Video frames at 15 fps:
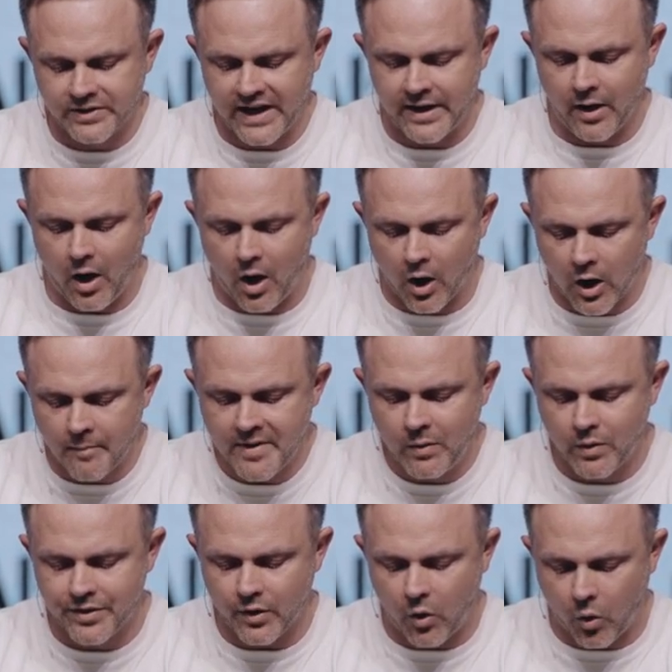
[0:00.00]
an army
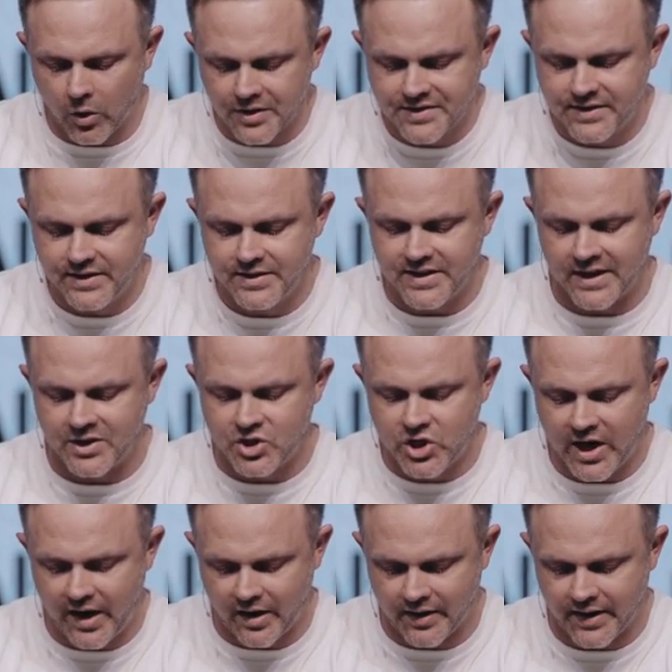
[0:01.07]
with horses and
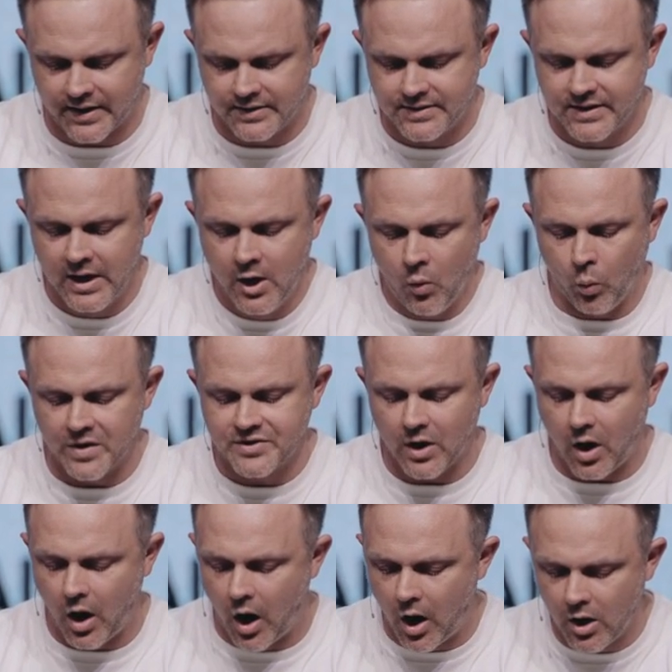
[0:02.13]
chariots was
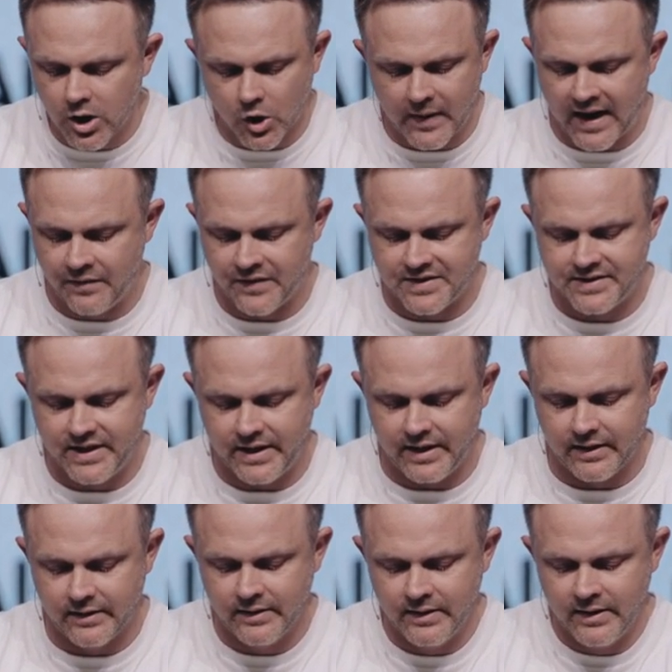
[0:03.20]
all around the city.
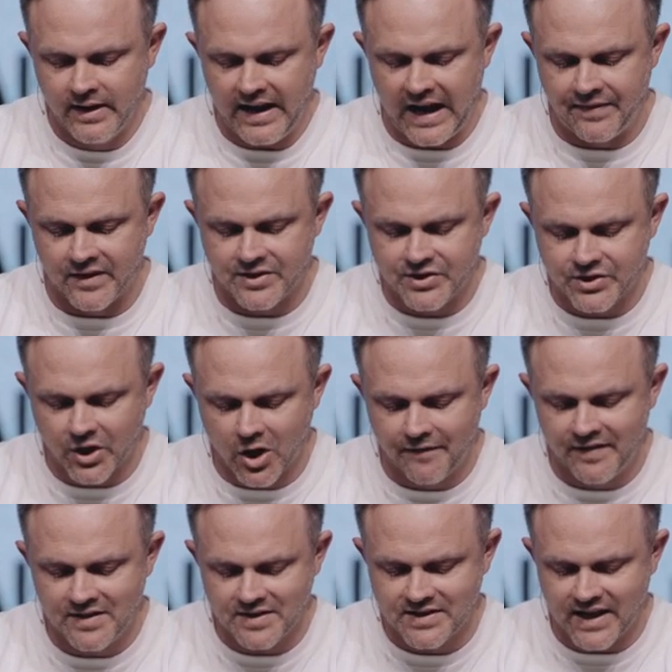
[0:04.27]
And the
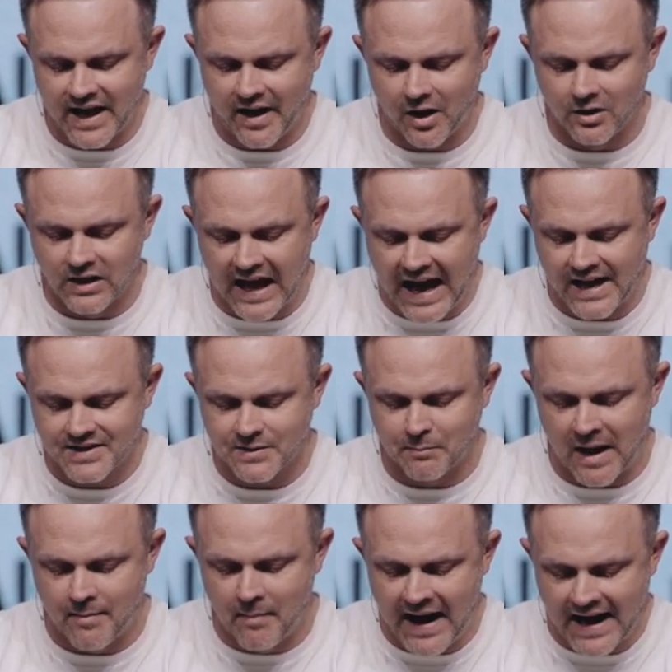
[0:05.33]
servant said, Alas,
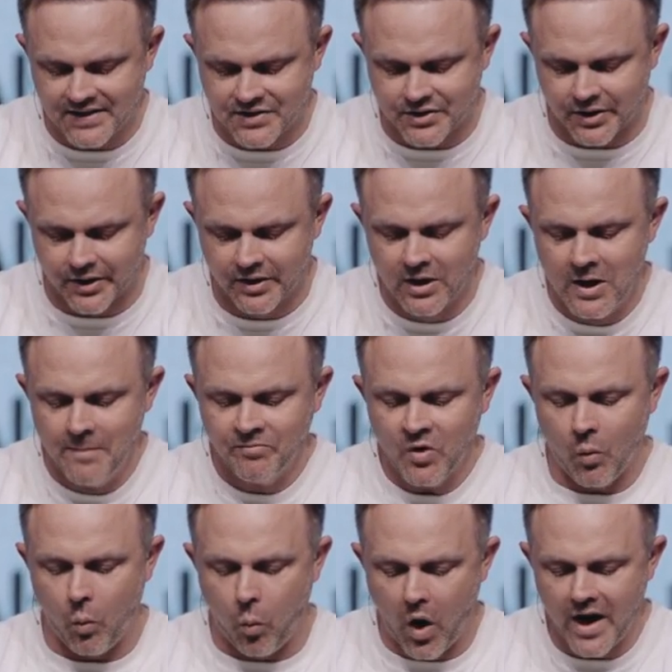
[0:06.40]
my master,
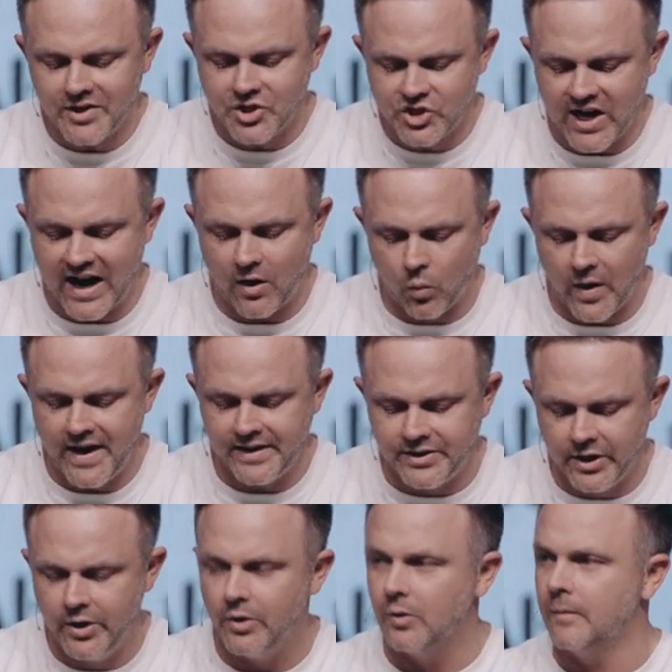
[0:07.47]
what shall we
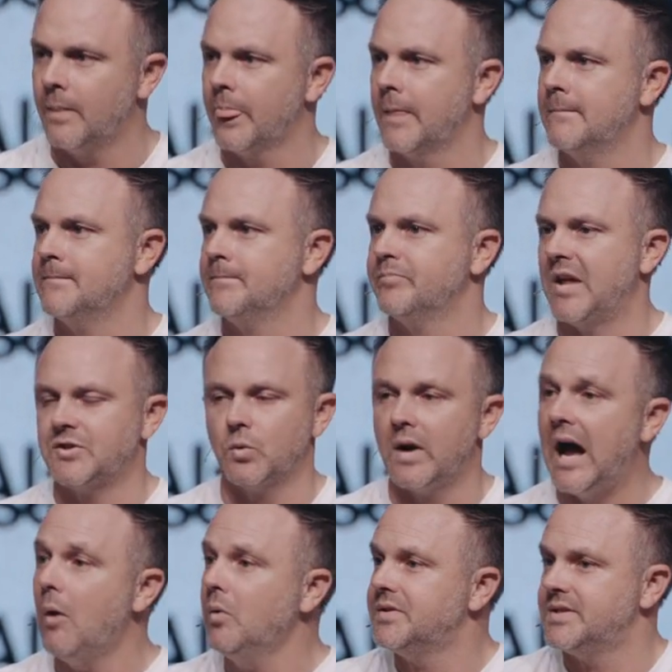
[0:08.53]
do? That's what
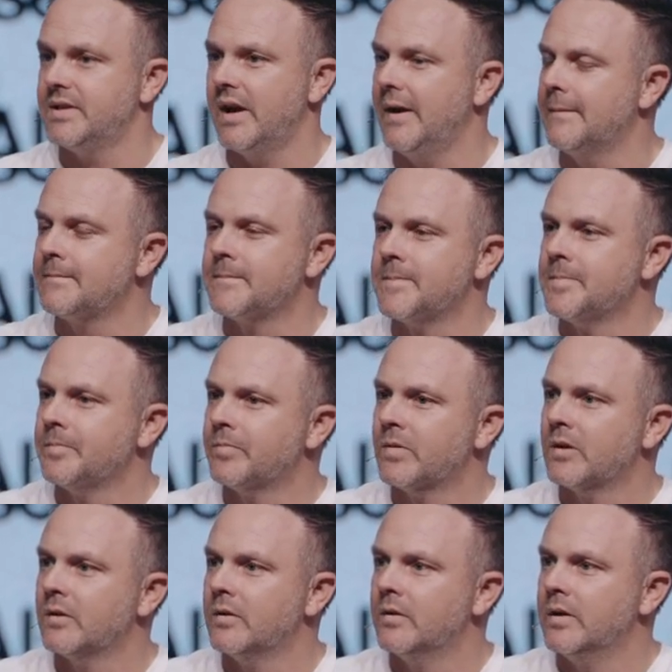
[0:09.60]
I would say.
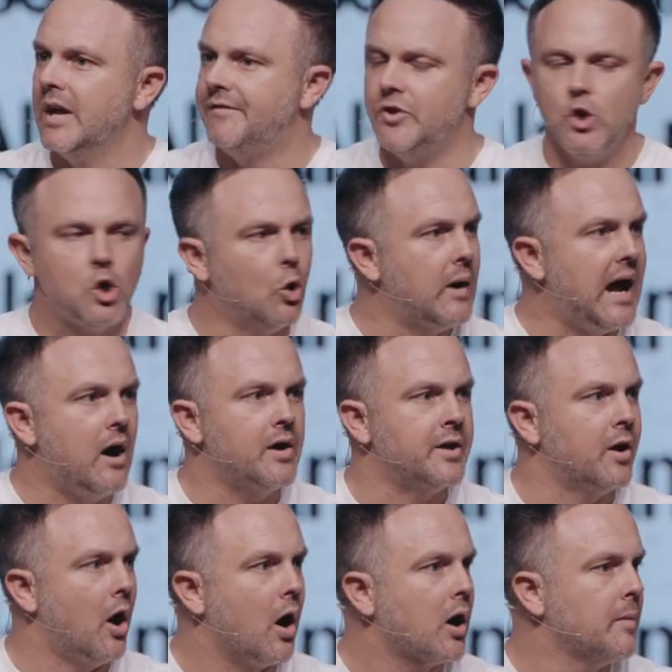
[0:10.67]
If you go out and
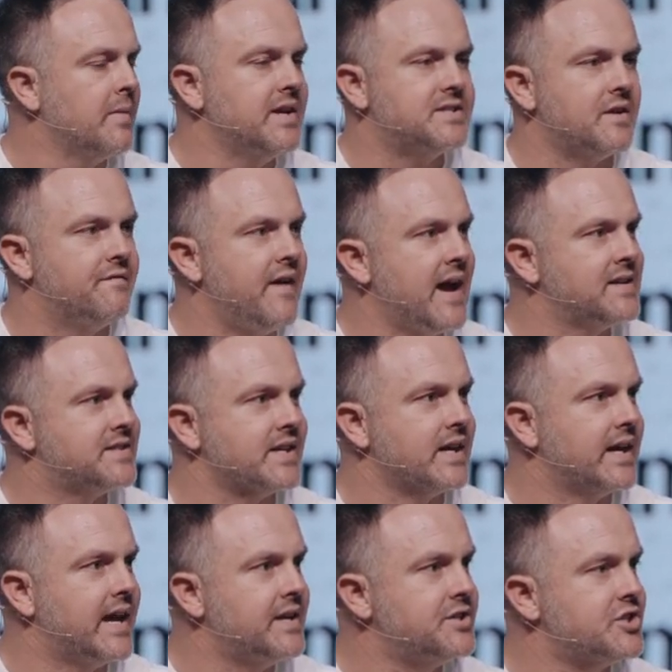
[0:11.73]
an army's advancing
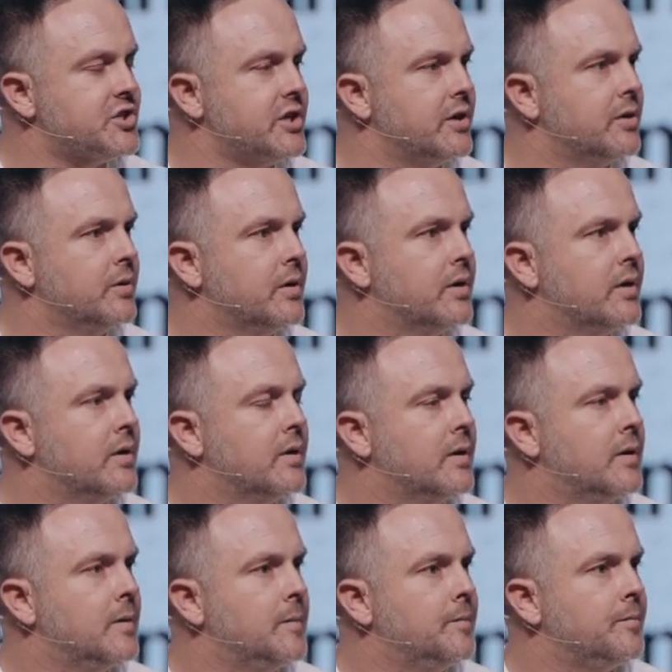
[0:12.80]
against you,
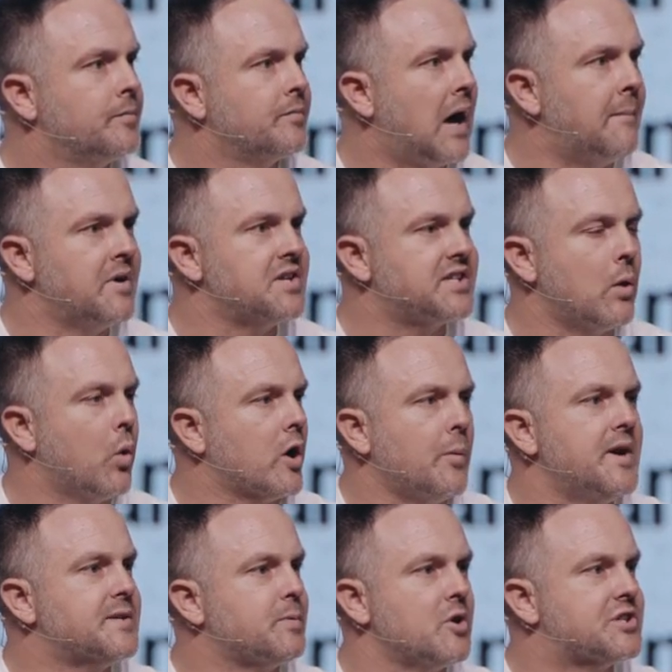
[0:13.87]
I'm gonna say, What are
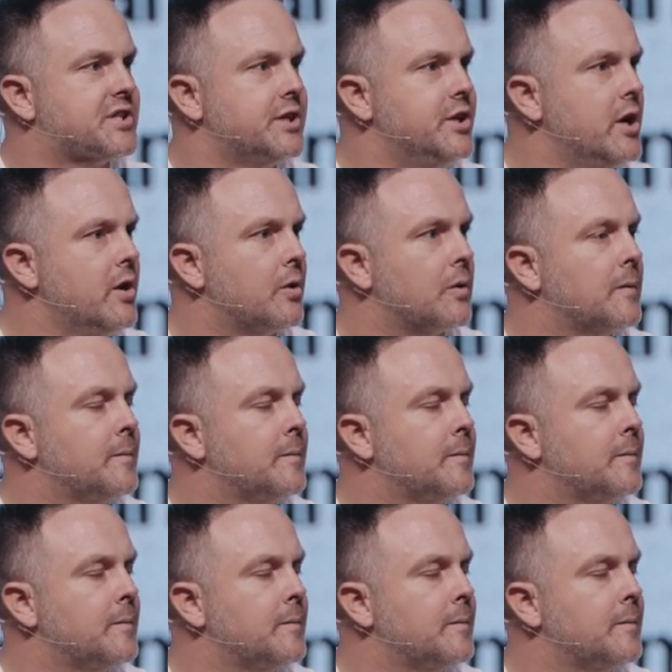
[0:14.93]
we supposed to do?